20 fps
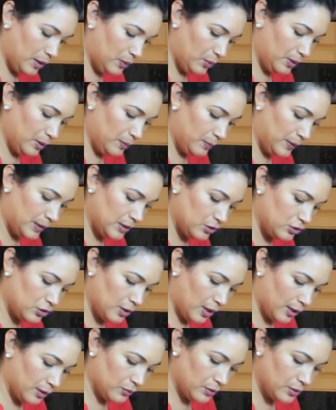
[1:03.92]
want to be
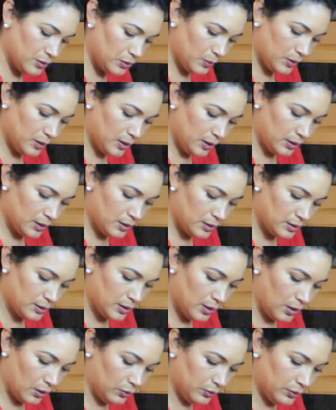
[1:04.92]
generous with it because it's
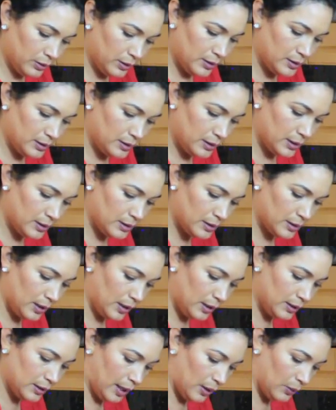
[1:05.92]
the only
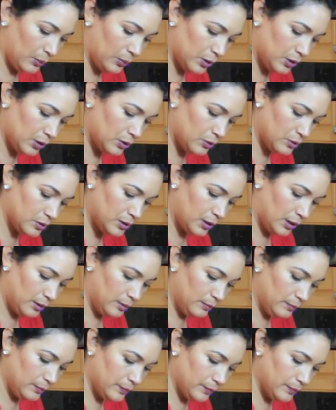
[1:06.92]
seasoning that we're using.